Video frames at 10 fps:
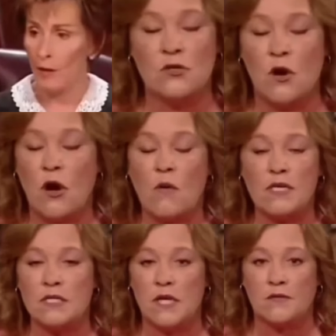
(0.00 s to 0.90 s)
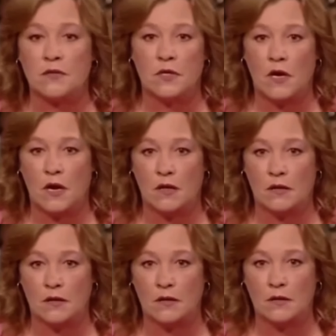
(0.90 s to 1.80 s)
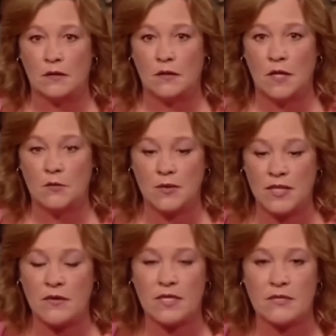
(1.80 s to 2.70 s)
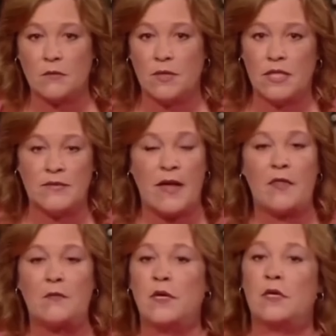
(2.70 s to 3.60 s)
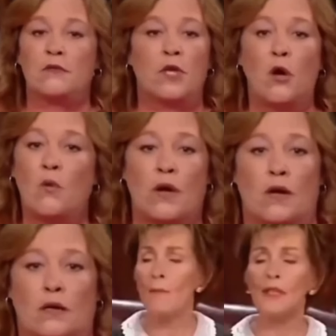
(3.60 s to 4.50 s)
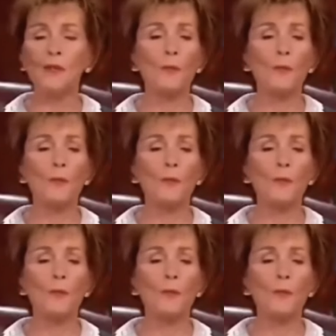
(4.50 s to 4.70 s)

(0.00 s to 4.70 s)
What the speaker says: The keys are always left in the car. Because we live out in the middle of nowhere.